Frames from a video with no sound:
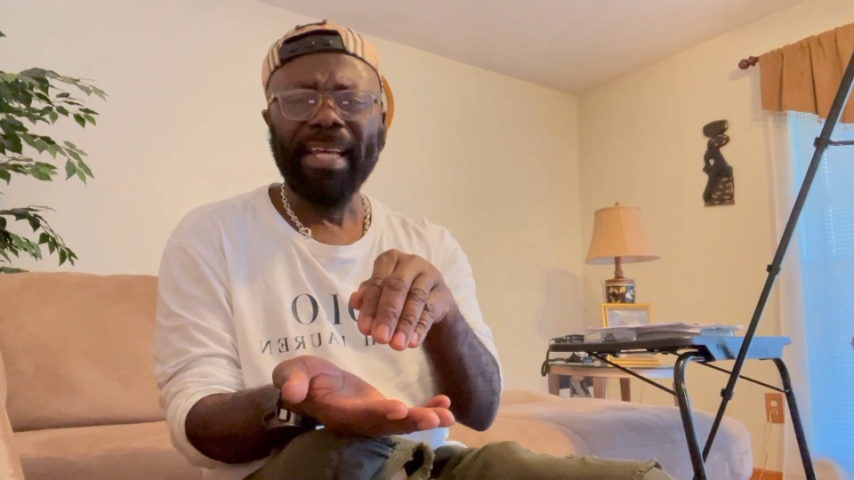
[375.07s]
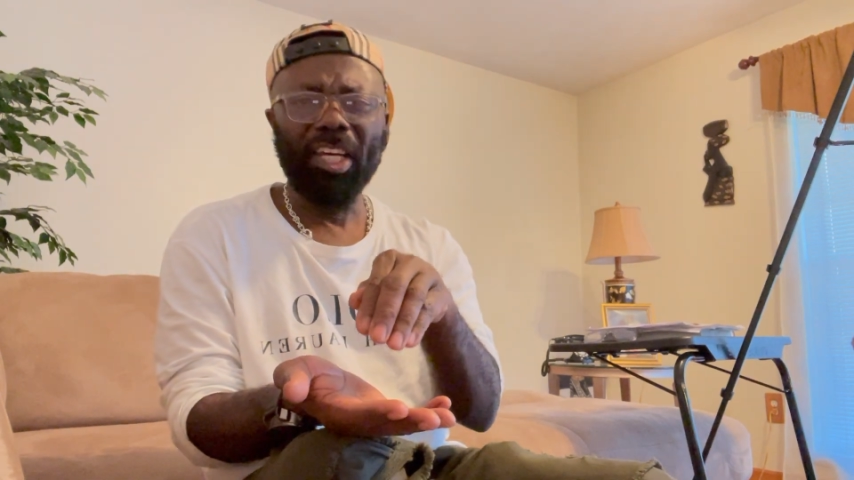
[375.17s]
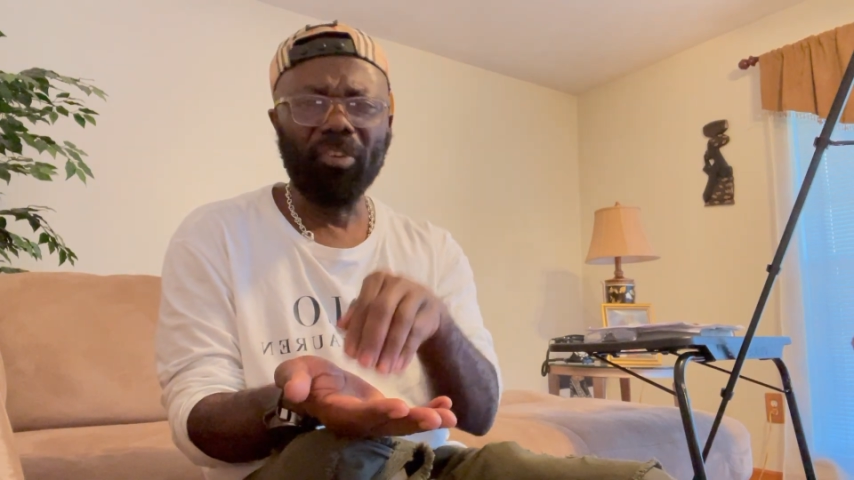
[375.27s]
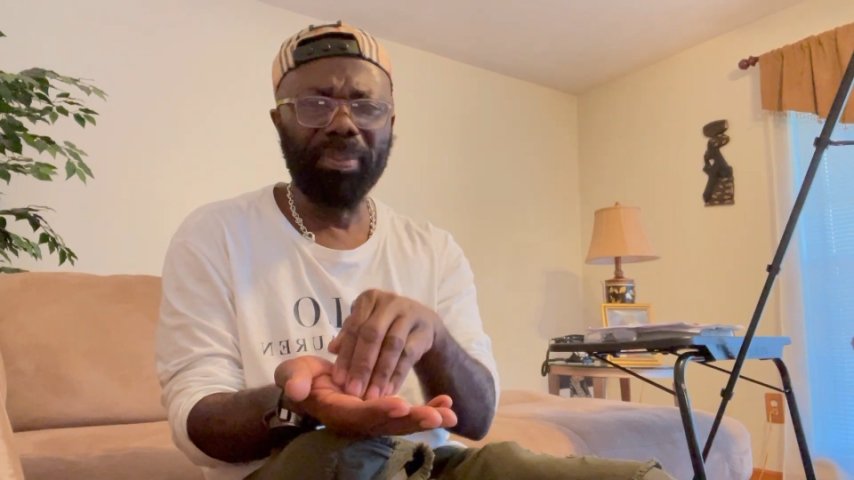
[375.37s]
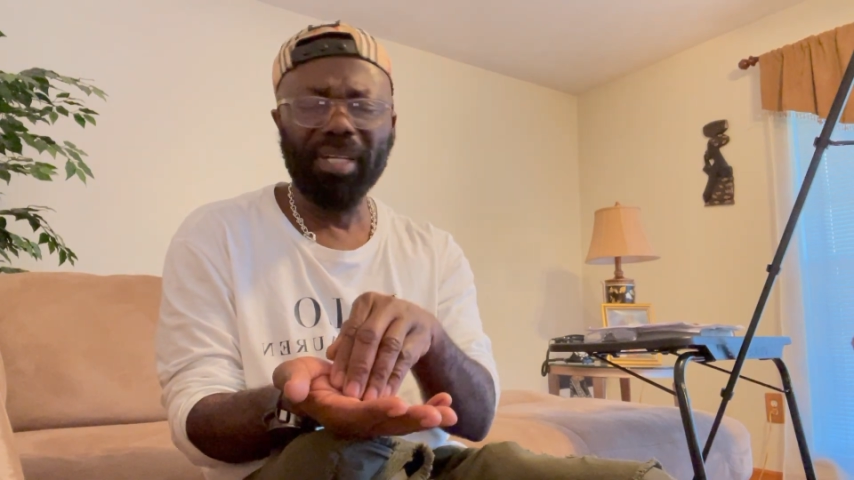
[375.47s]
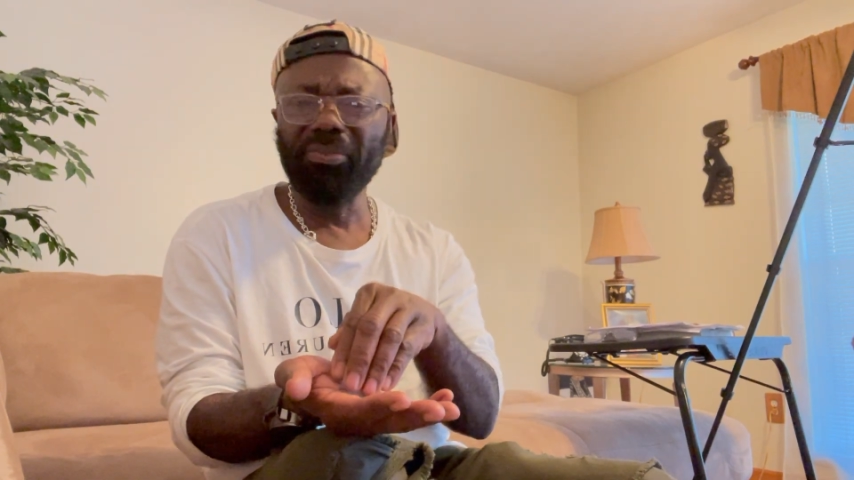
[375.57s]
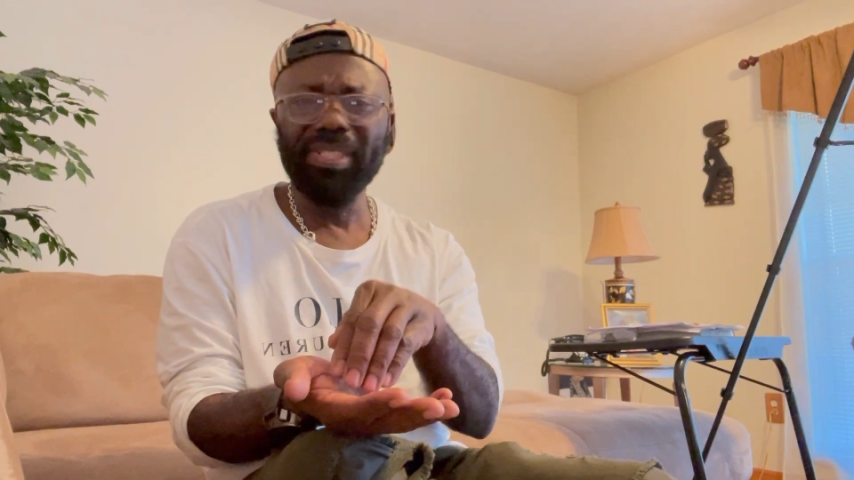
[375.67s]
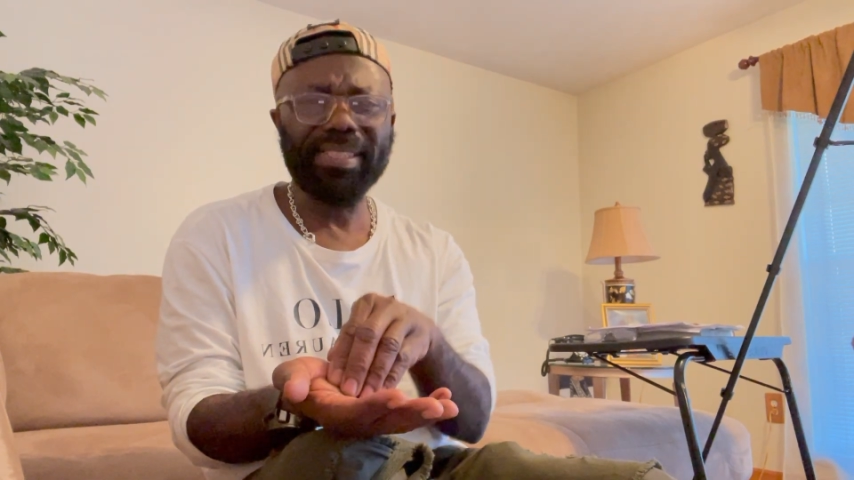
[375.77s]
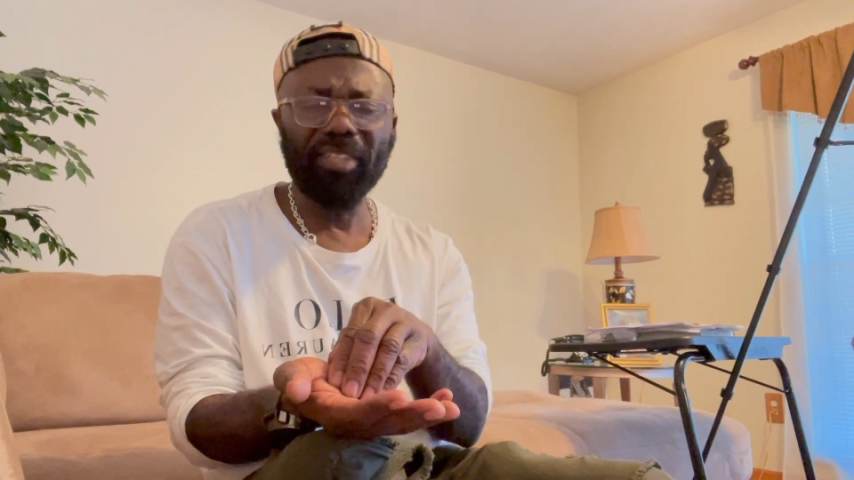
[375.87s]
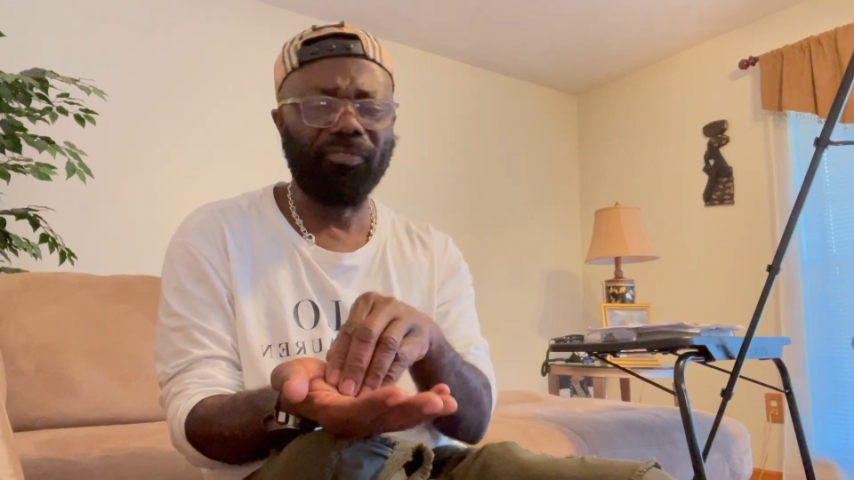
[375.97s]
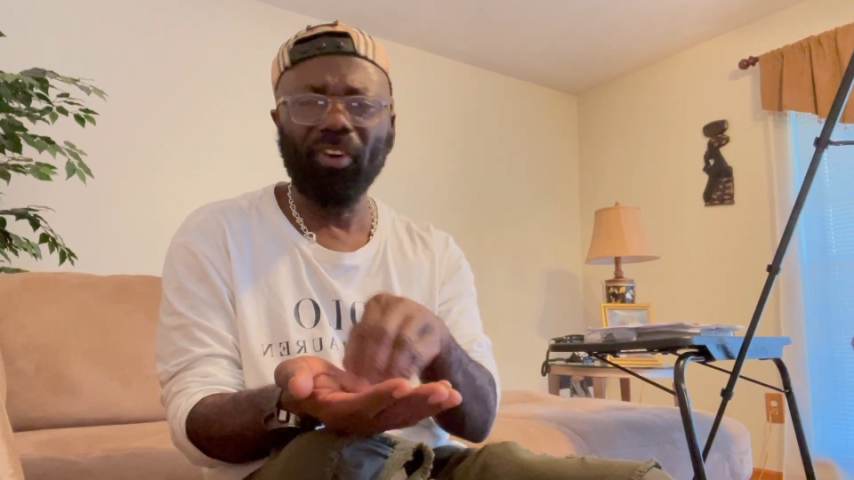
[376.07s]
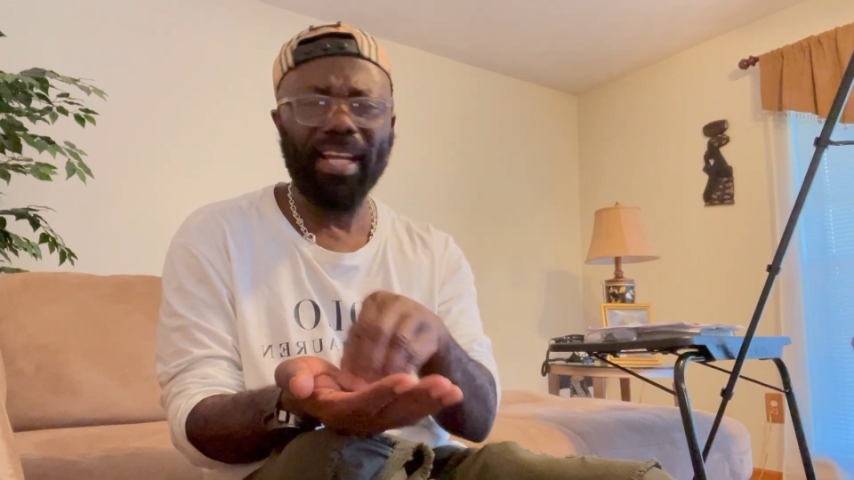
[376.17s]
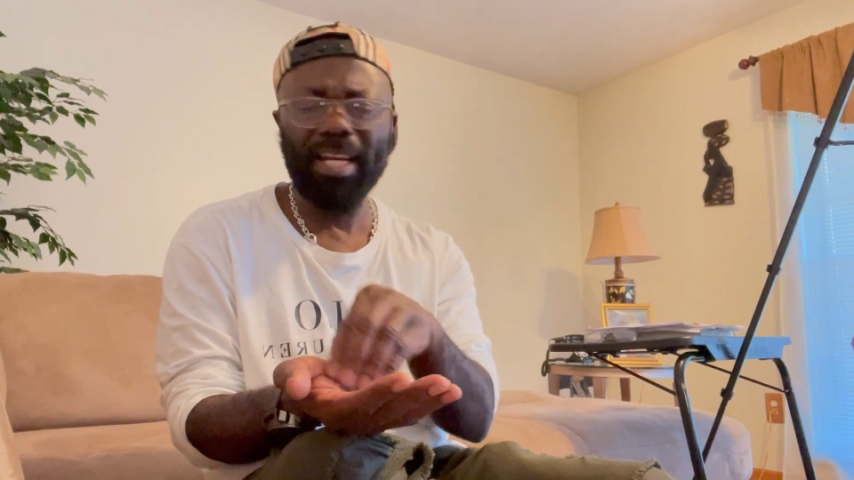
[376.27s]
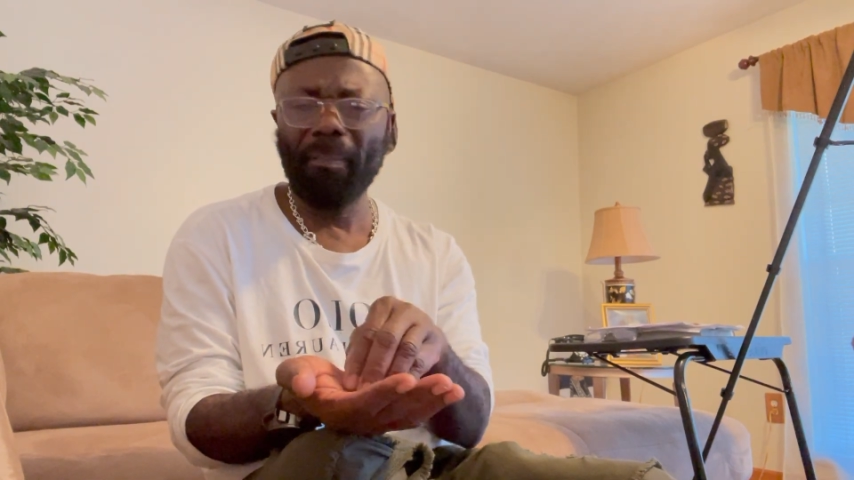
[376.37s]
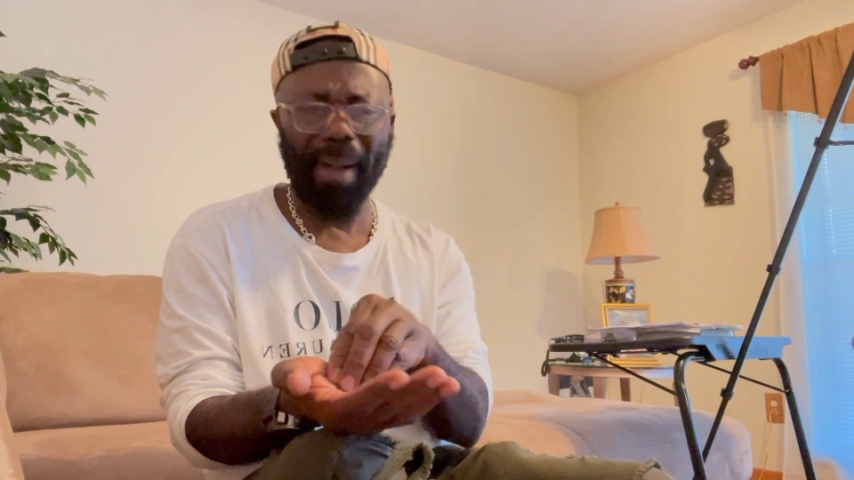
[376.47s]
it would be risky for
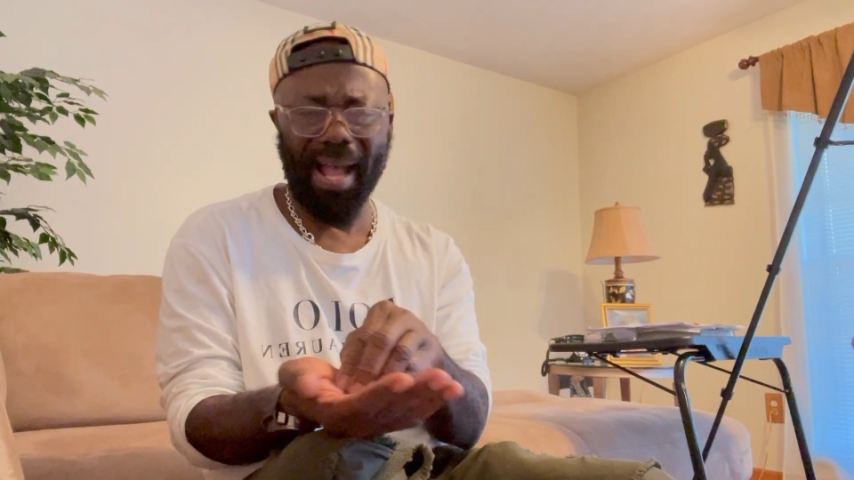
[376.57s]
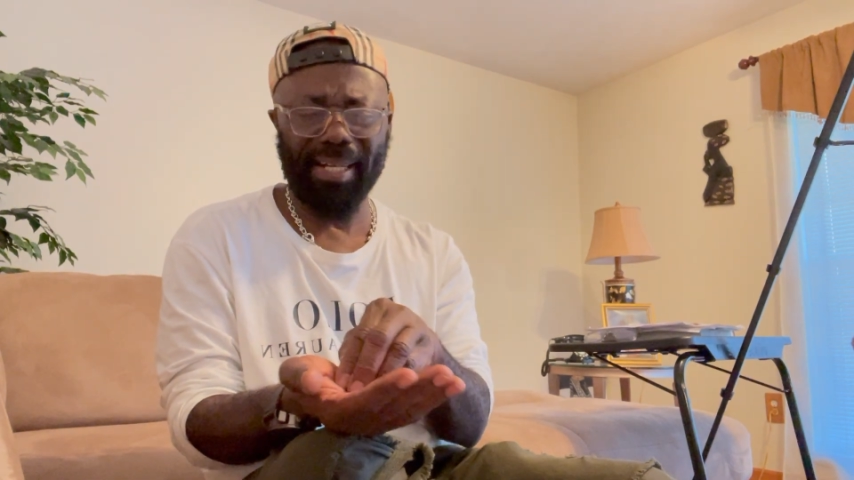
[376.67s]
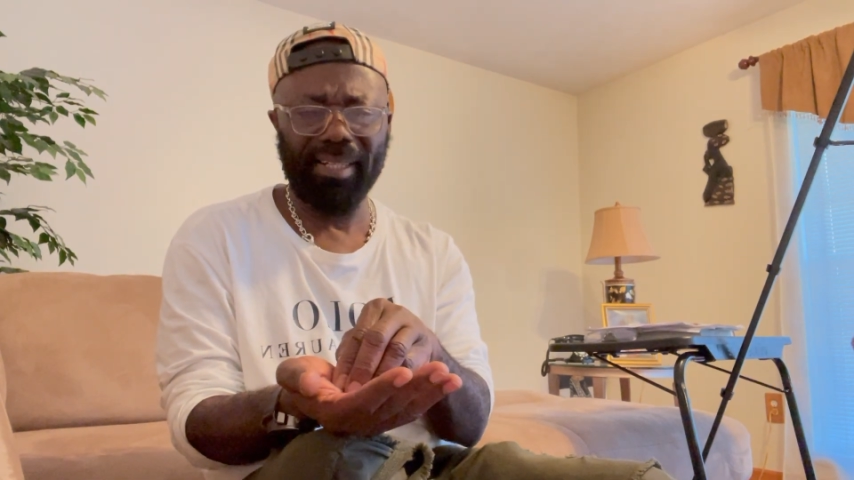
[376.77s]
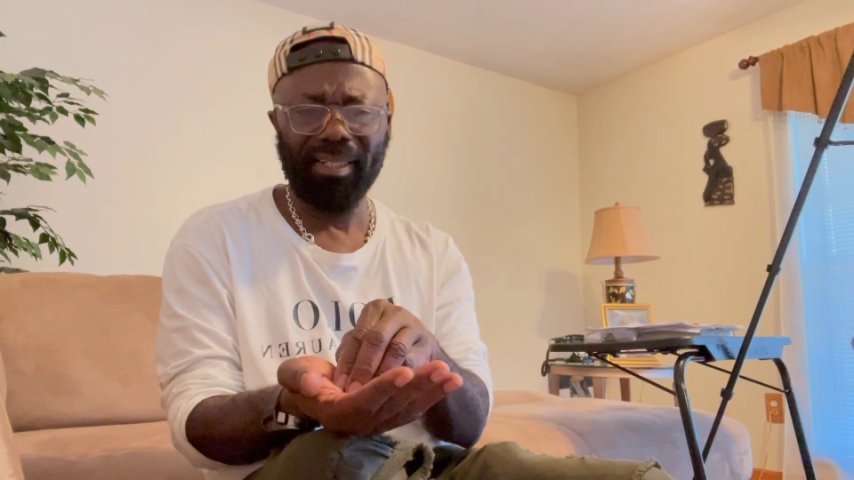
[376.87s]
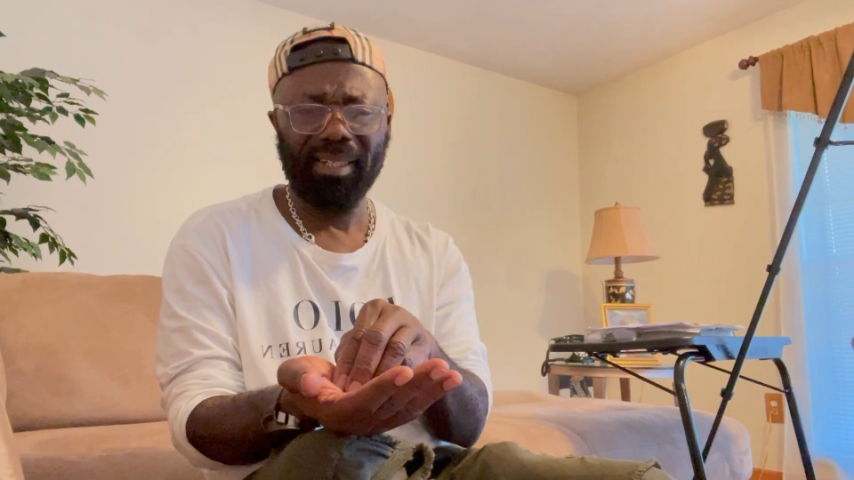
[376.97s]
anybody